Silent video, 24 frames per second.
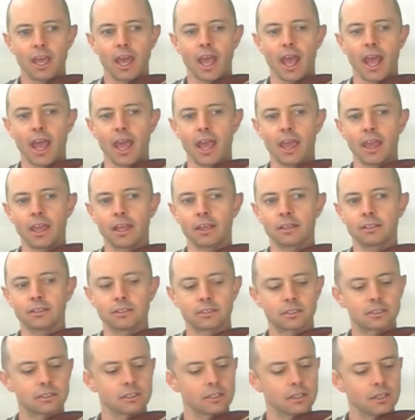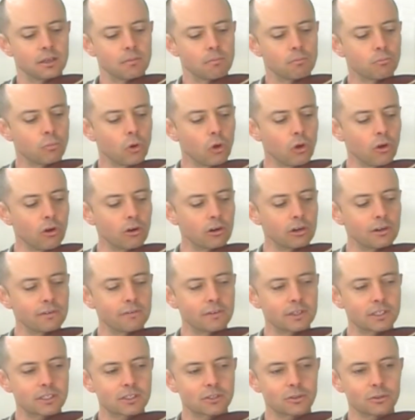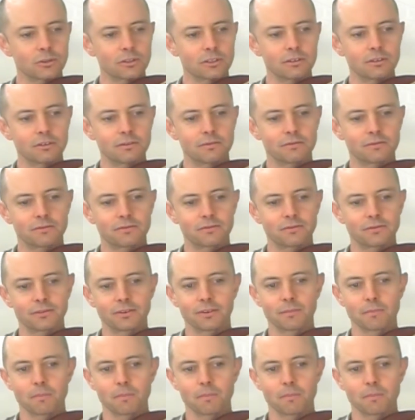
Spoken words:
and more of a sort of